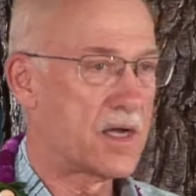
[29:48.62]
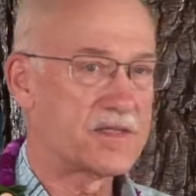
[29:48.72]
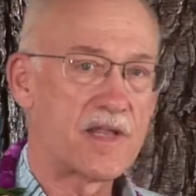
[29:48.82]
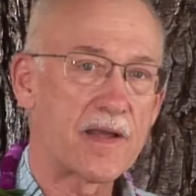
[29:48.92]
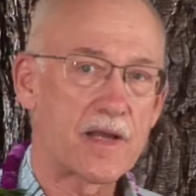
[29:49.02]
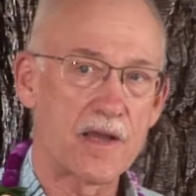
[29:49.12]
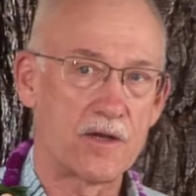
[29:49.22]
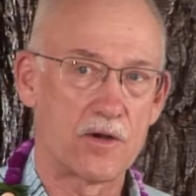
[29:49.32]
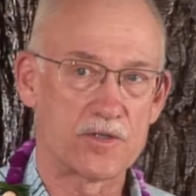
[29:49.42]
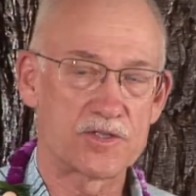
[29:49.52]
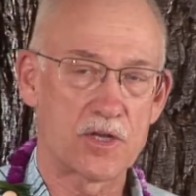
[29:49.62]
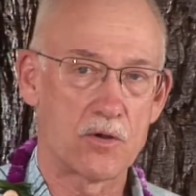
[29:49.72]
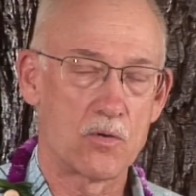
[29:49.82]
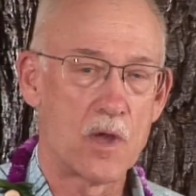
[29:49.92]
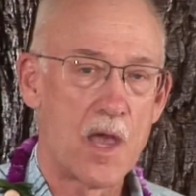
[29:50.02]
decade or so
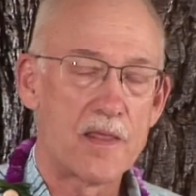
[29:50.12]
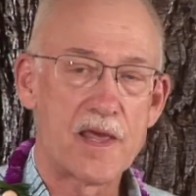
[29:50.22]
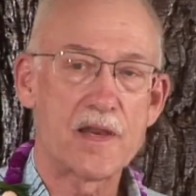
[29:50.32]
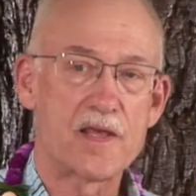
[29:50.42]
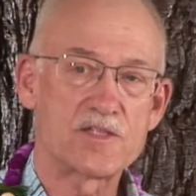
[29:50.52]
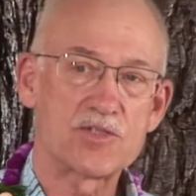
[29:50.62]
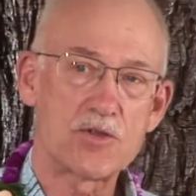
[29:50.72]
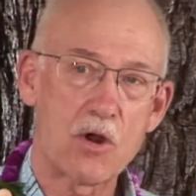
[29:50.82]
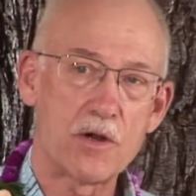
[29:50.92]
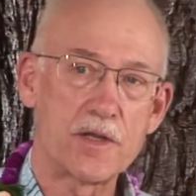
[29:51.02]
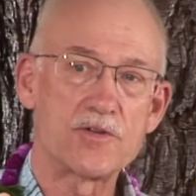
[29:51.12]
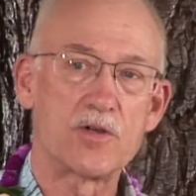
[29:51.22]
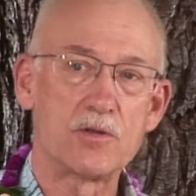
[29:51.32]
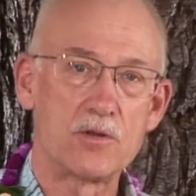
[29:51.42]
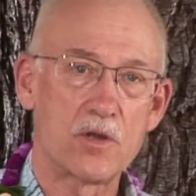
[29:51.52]
that is starting to
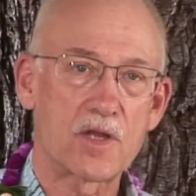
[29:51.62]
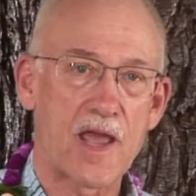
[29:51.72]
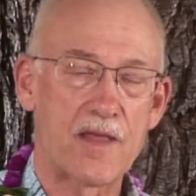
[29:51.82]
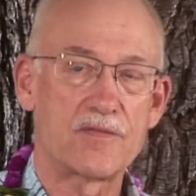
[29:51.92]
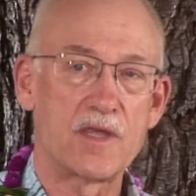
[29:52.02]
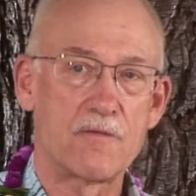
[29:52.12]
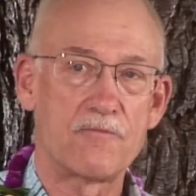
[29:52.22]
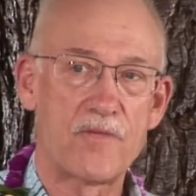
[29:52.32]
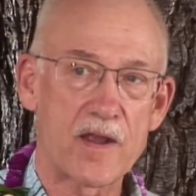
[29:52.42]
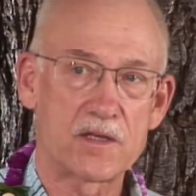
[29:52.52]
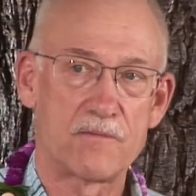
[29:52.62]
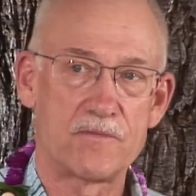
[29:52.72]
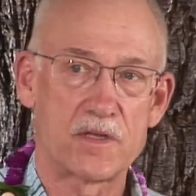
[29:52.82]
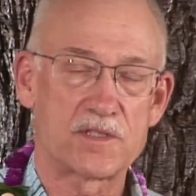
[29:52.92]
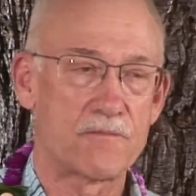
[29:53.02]
look at the
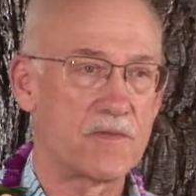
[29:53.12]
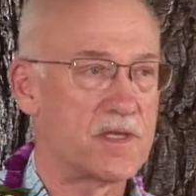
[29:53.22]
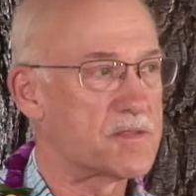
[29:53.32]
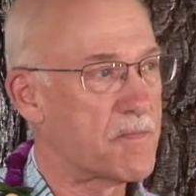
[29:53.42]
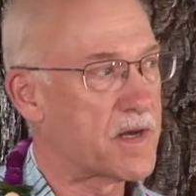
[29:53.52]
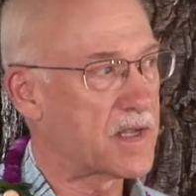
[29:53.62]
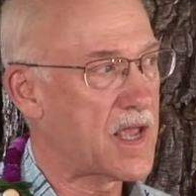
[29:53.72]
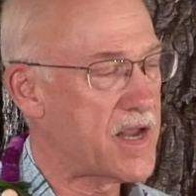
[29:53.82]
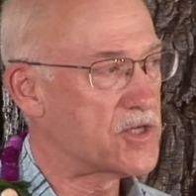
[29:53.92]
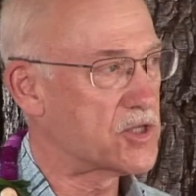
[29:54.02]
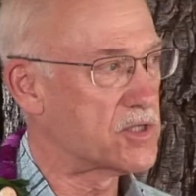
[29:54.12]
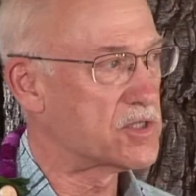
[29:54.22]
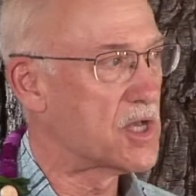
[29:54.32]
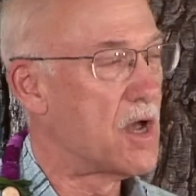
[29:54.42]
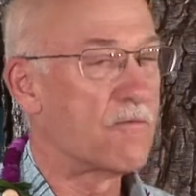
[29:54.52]
effectiveness of these medications
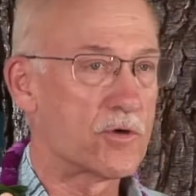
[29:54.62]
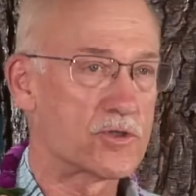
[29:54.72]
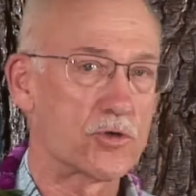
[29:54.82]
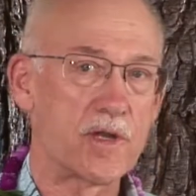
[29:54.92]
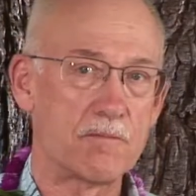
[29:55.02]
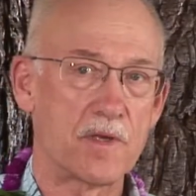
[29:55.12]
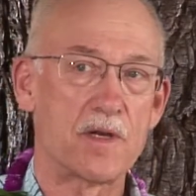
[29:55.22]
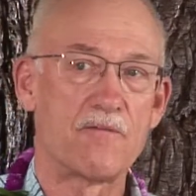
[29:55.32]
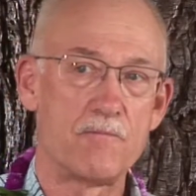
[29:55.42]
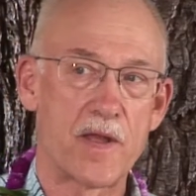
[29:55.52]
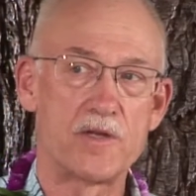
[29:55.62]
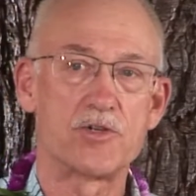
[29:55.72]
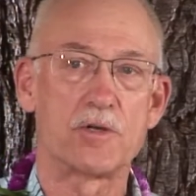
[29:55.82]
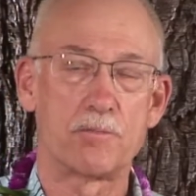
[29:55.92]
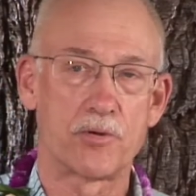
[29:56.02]
for treatment of major
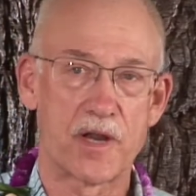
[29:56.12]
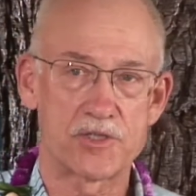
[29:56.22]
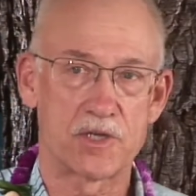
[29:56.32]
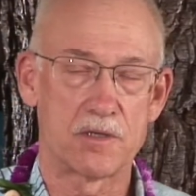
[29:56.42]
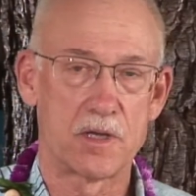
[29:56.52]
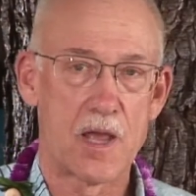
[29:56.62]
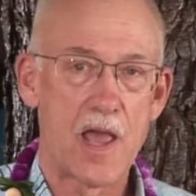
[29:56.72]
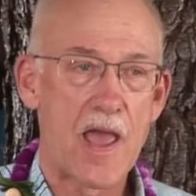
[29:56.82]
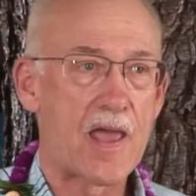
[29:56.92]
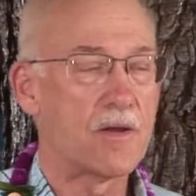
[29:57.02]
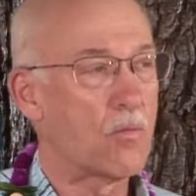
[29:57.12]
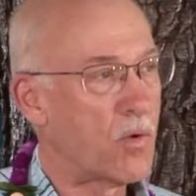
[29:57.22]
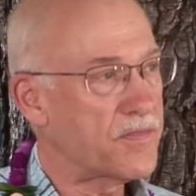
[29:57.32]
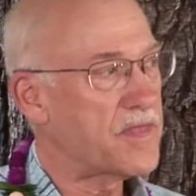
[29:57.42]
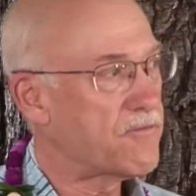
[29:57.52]
depression. And
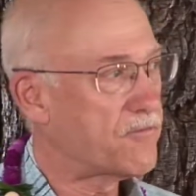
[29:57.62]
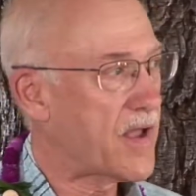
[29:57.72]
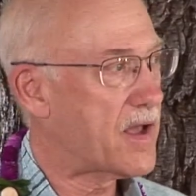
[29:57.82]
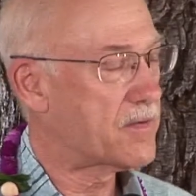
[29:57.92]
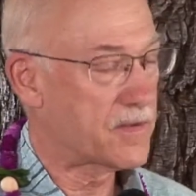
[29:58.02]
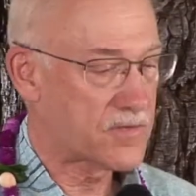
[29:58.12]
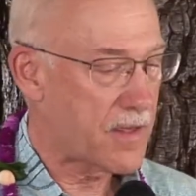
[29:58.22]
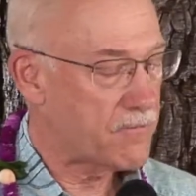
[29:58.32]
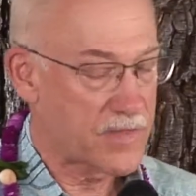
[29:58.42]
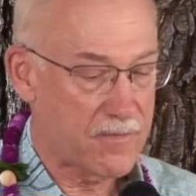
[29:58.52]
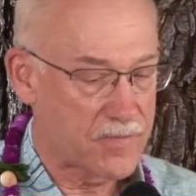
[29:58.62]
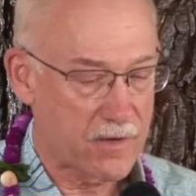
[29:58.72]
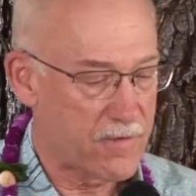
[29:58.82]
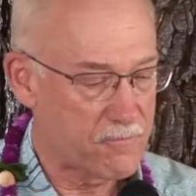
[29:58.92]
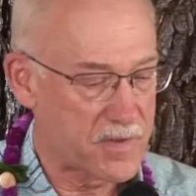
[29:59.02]
what they found is there
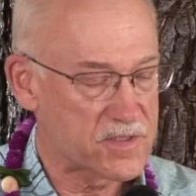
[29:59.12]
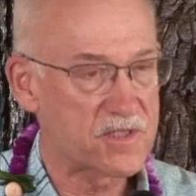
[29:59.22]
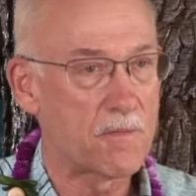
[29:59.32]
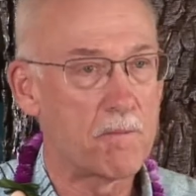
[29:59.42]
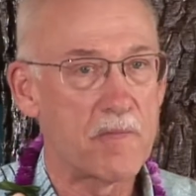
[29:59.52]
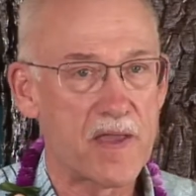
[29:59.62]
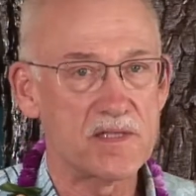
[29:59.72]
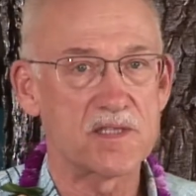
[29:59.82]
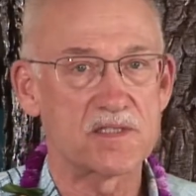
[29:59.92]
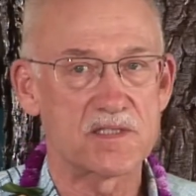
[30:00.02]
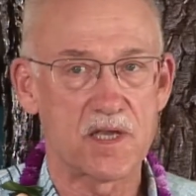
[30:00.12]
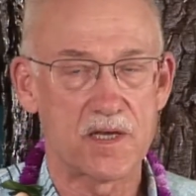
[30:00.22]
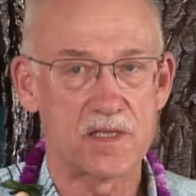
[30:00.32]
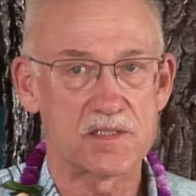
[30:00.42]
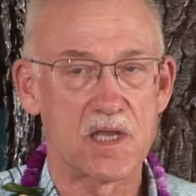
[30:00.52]
have been some amazing
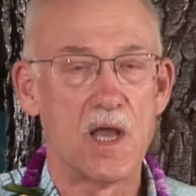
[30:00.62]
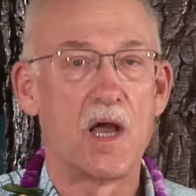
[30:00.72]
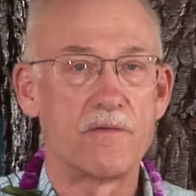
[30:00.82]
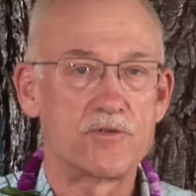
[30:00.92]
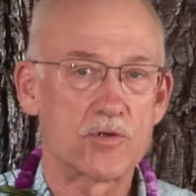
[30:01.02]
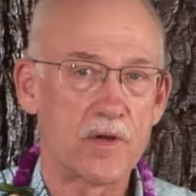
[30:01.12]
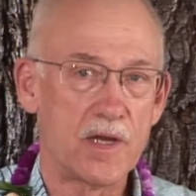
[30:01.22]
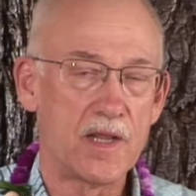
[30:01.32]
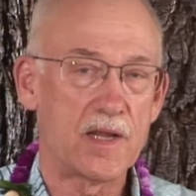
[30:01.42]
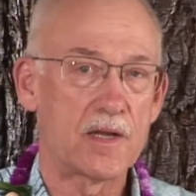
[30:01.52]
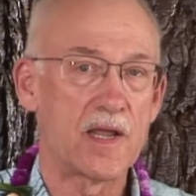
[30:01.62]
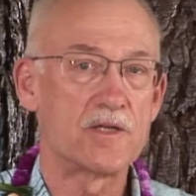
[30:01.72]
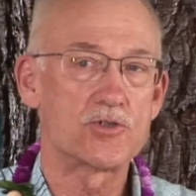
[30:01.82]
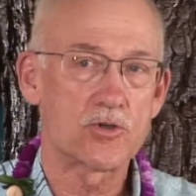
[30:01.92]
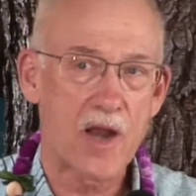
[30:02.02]
studies of treating
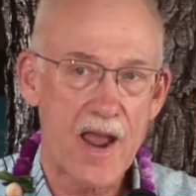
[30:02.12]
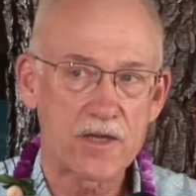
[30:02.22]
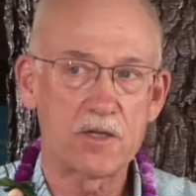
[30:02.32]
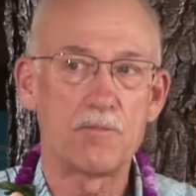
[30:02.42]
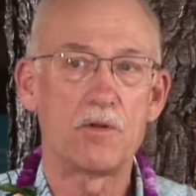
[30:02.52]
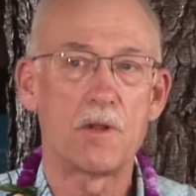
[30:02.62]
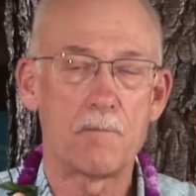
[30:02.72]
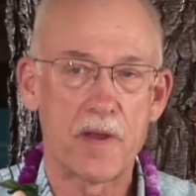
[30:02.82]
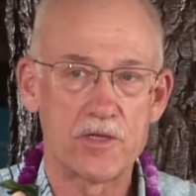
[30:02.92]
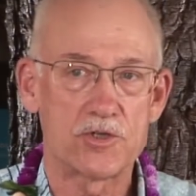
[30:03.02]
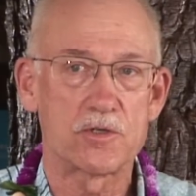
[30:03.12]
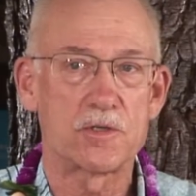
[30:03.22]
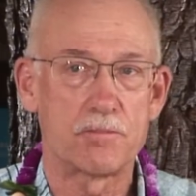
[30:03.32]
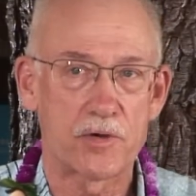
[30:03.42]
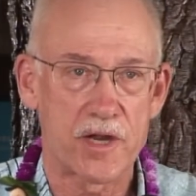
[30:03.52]
intractable major
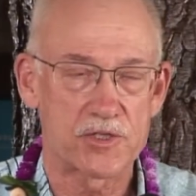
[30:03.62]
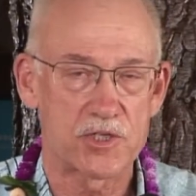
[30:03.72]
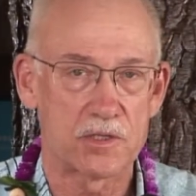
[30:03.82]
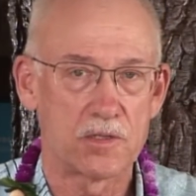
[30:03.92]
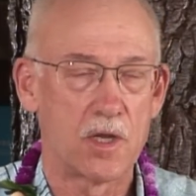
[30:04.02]
depression